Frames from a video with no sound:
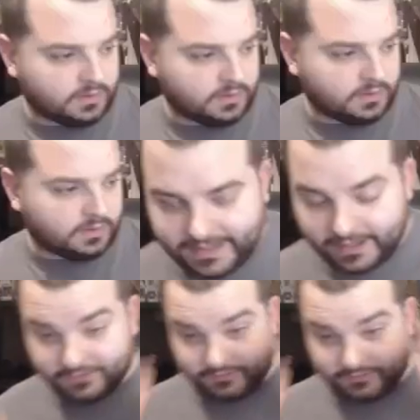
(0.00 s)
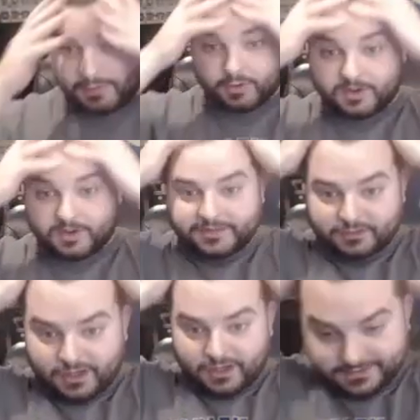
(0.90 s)
Alright, I don't even remember where I
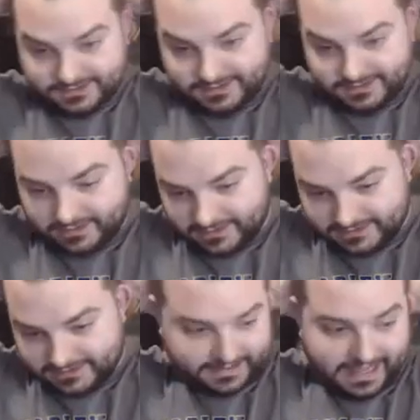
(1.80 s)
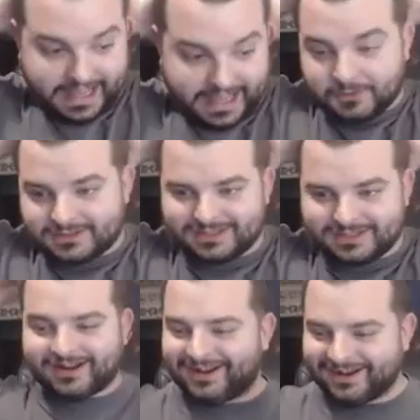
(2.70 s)
left off on this thing. It's like hours
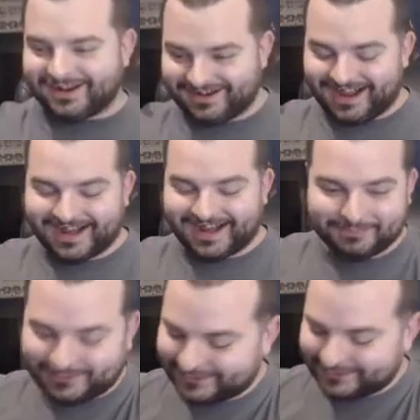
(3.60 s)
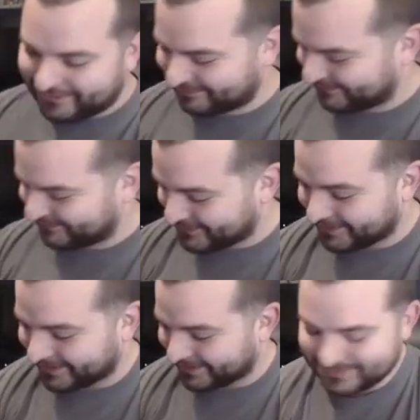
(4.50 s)
later. I got pulled away from the
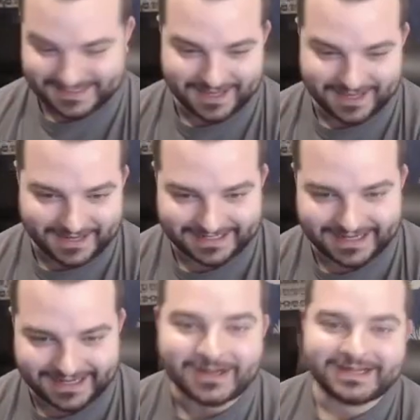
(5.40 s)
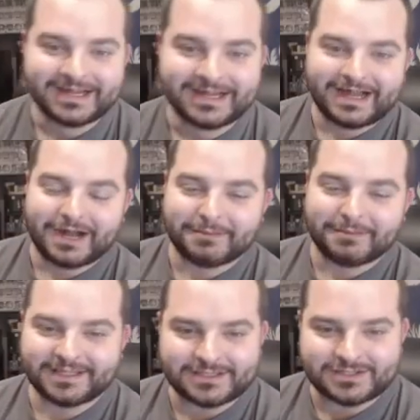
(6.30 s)
recording. I'm just getting back now.
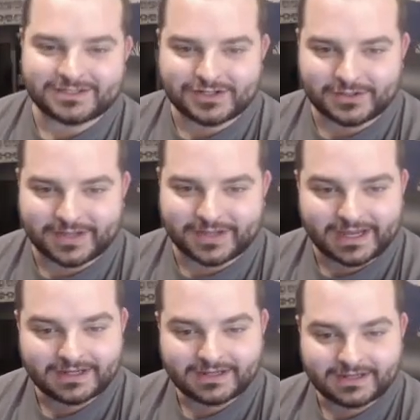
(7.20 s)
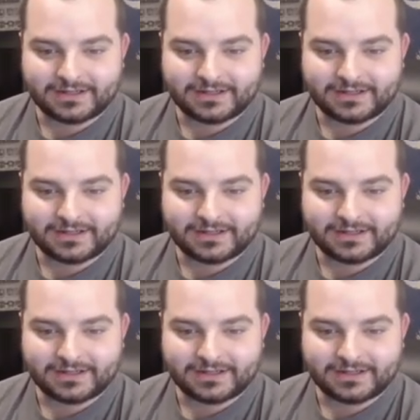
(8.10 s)
But I think this card is okay.